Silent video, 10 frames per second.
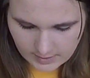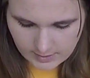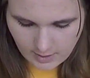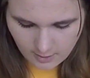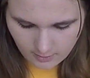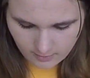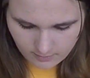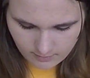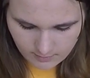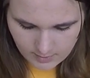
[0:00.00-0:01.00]
So
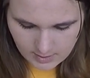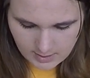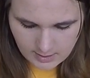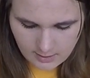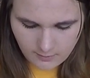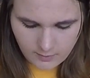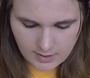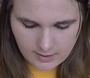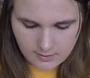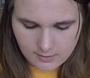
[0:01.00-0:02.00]
if
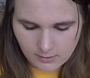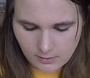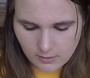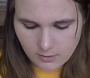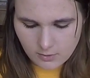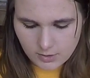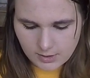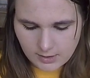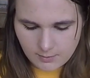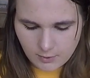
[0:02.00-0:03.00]
we
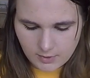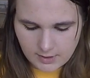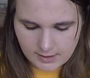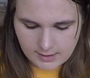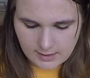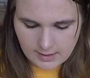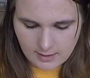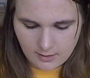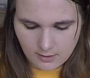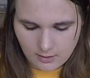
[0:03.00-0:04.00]
loosely put this
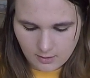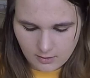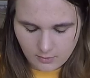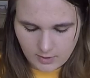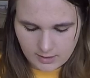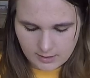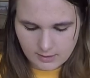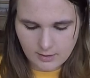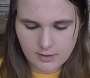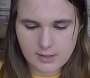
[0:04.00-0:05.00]
together, we can
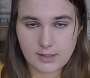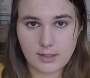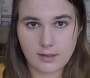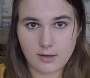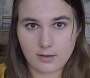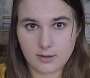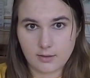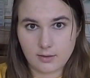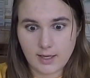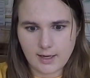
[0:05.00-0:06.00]
start seeing our
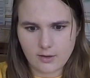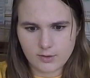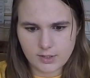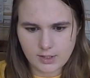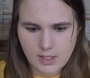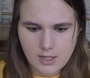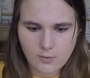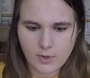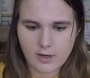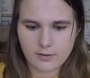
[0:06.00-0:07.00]
little house,
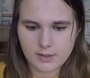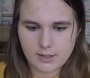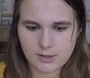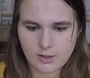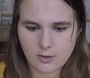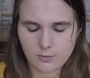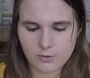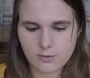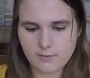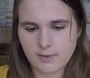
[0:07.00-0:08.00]
where this is our
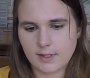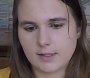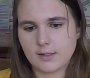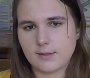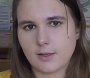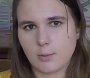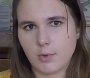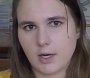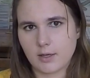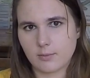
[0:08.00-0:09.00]
roof and this is our
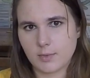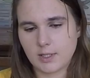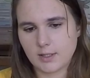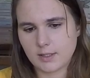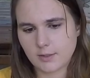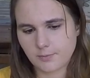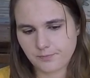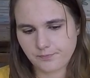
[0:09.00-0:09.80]
bottom piece.